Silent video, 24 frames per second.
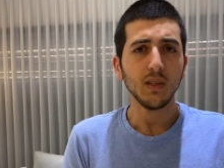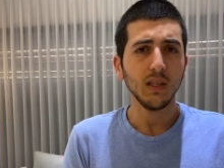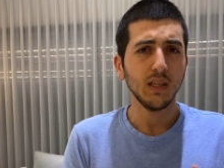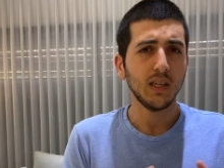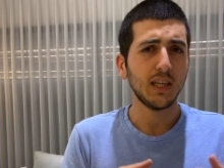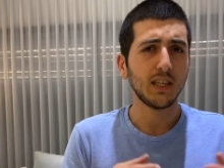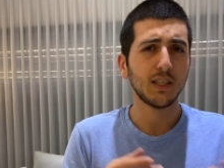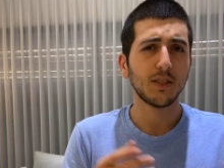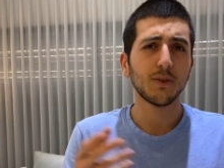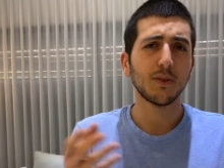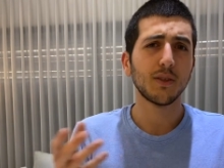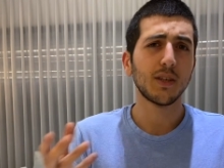
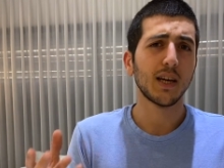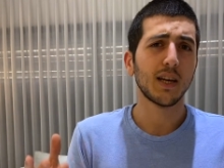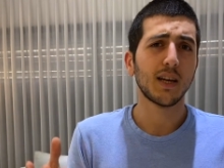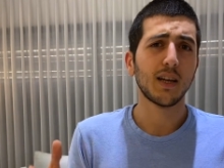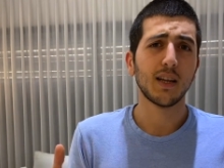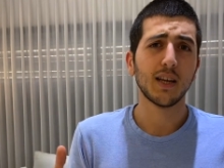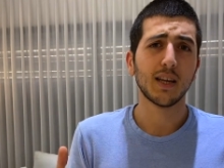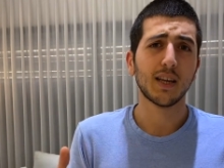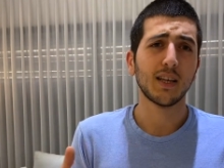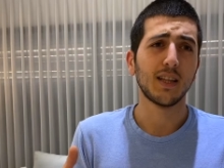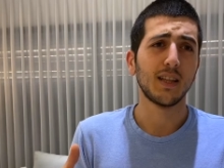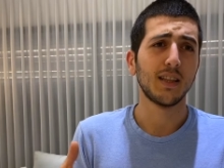as you get a
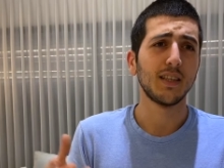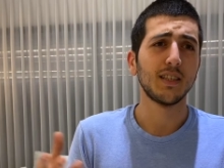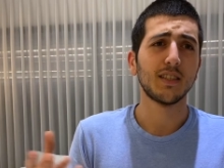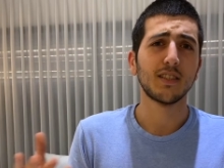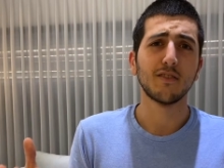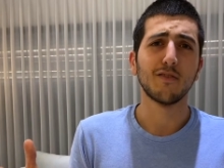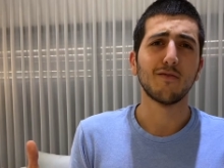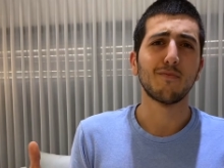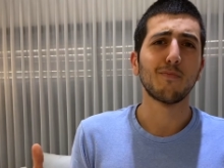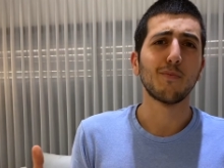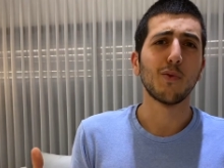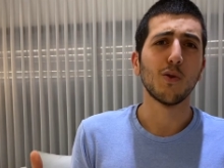list
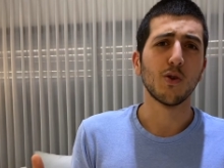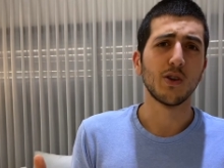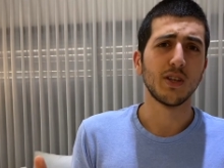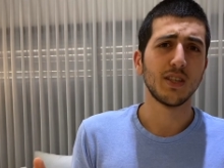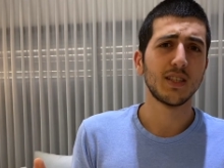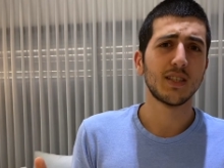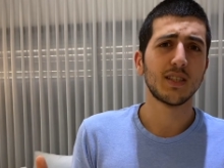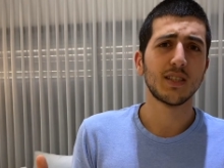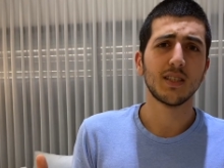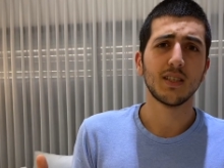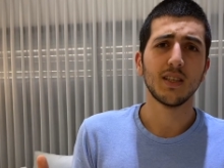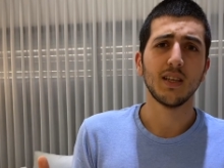of
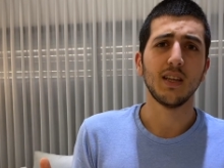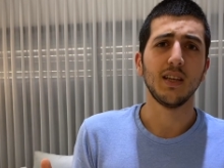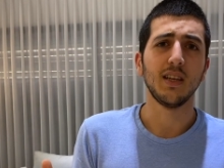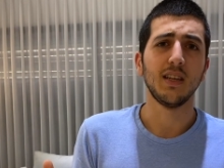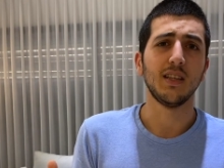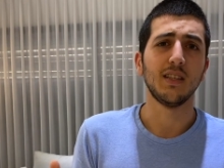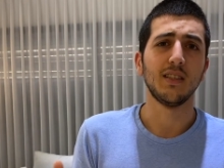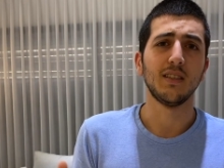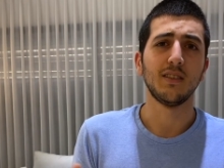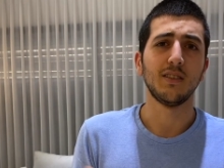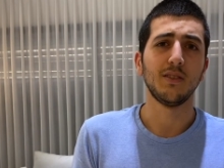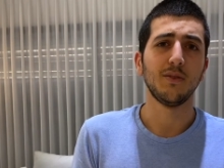points
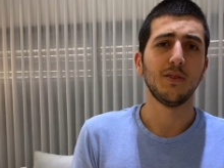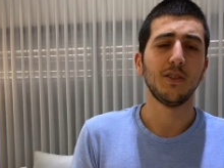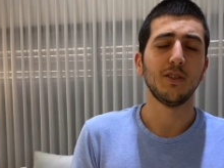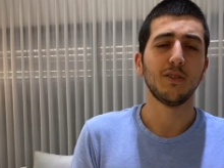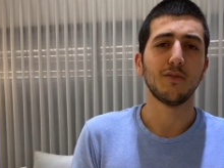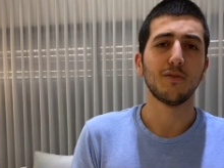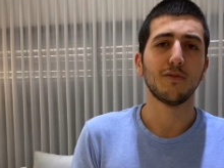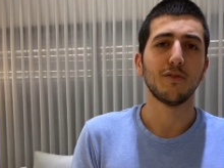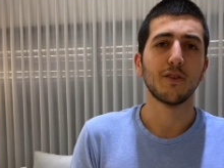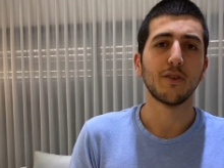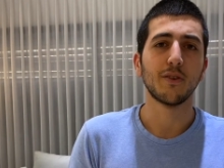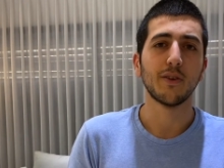and you need to
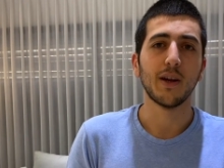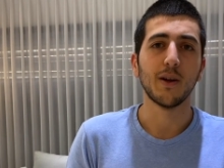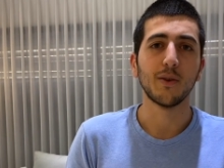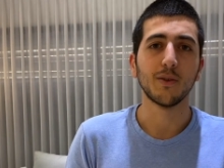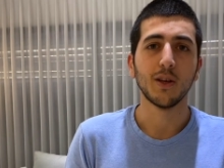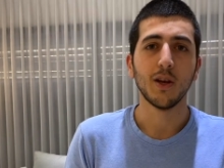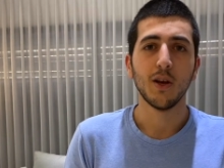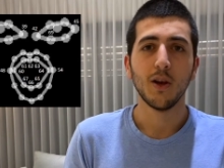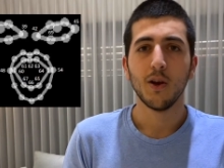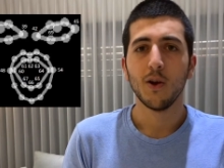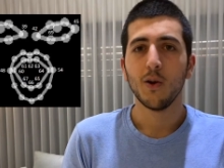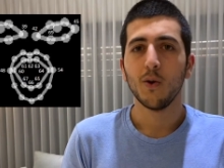figure out
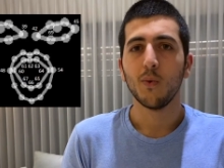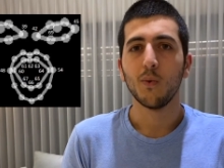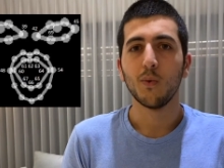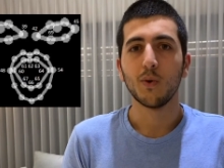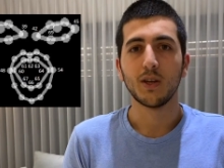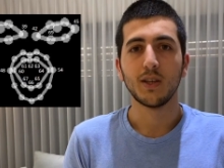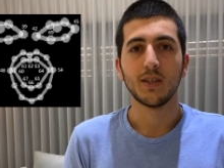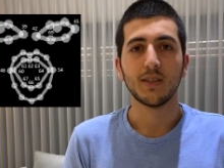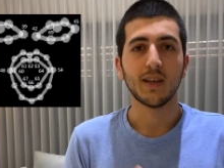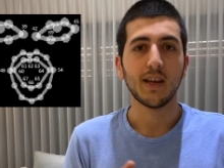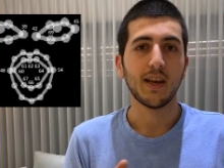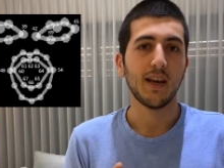what
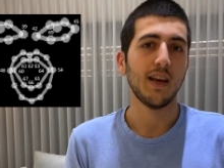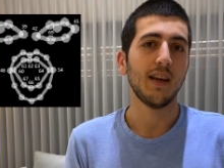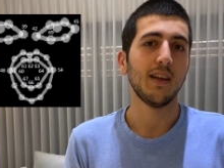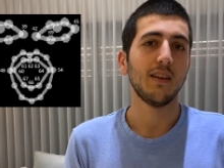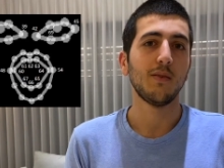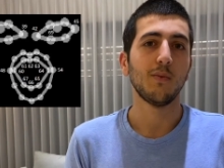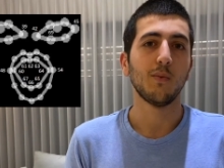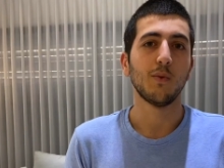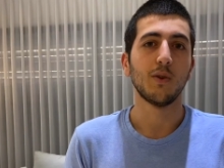is a head,